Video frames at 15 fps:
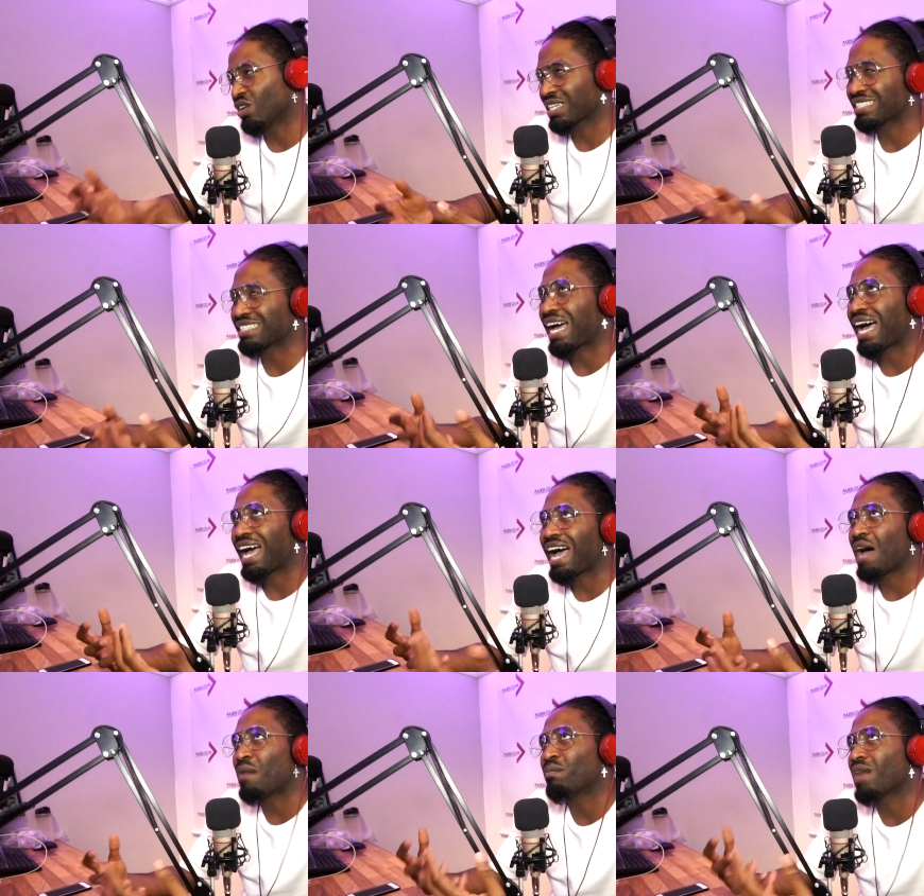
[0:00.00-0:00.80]
because
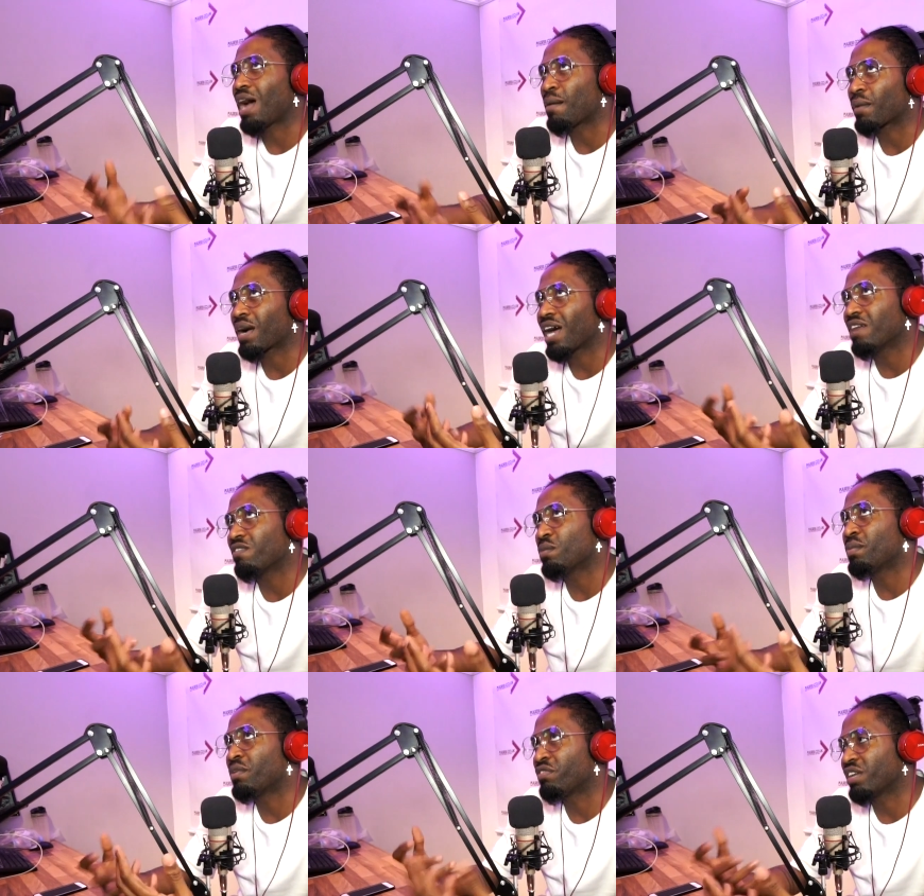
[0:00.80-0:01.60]
I'm kind of
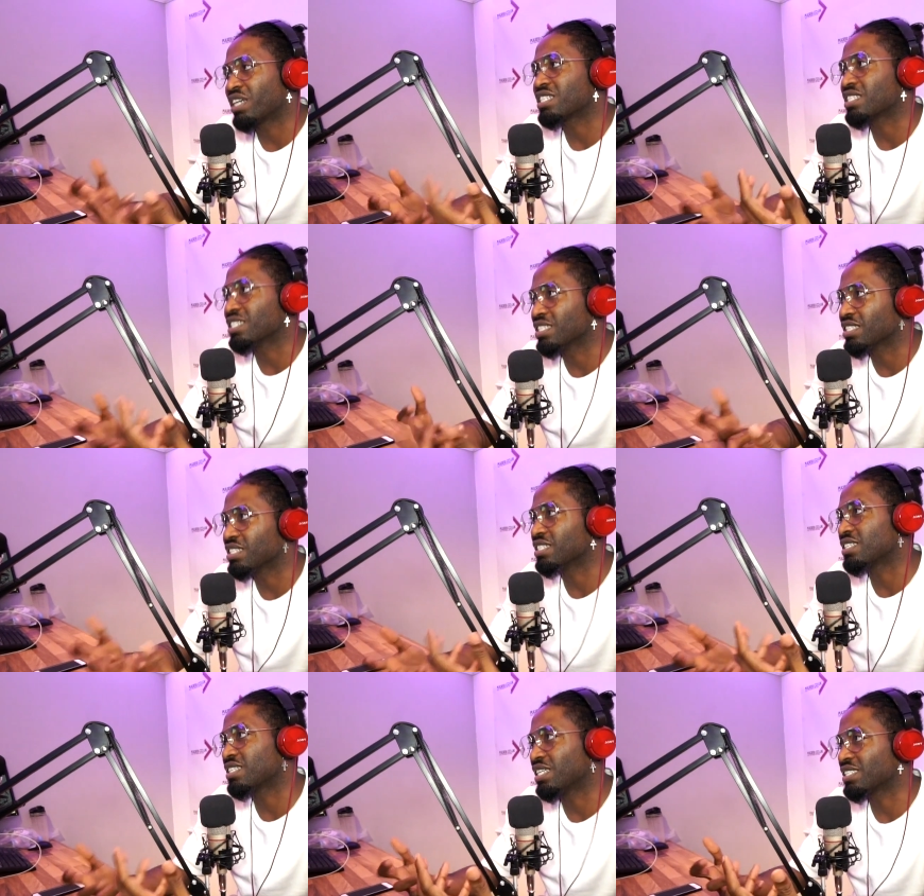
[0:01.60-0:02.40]
a perfectionist in
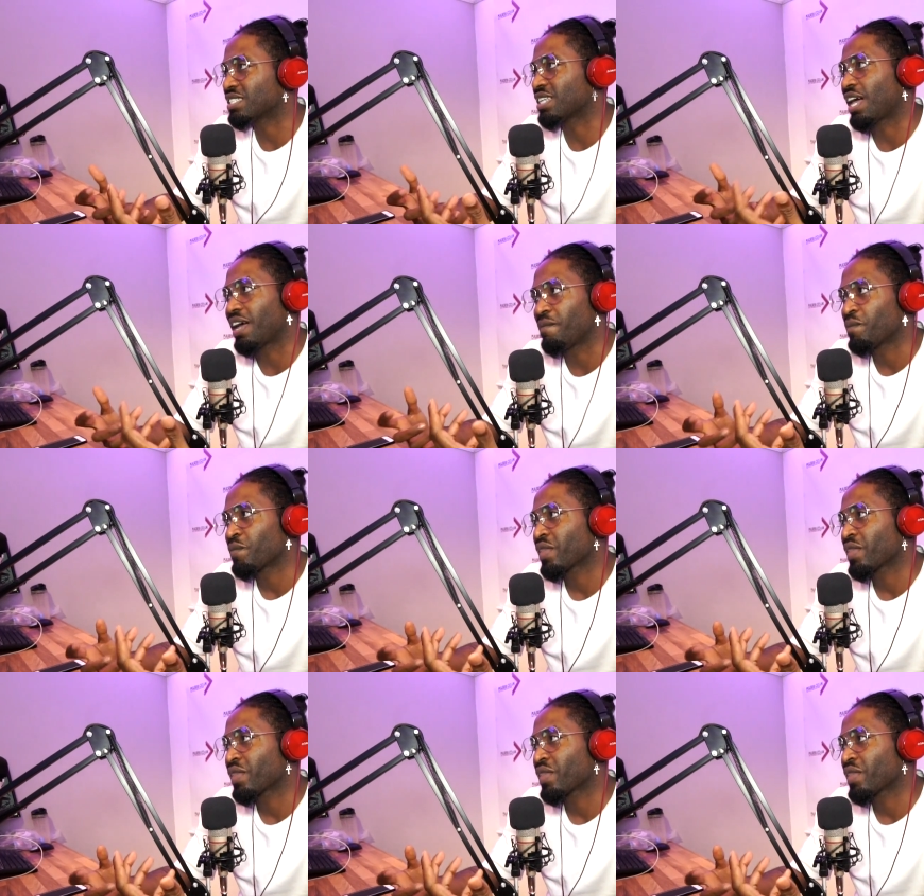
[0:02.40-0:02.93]
the sense that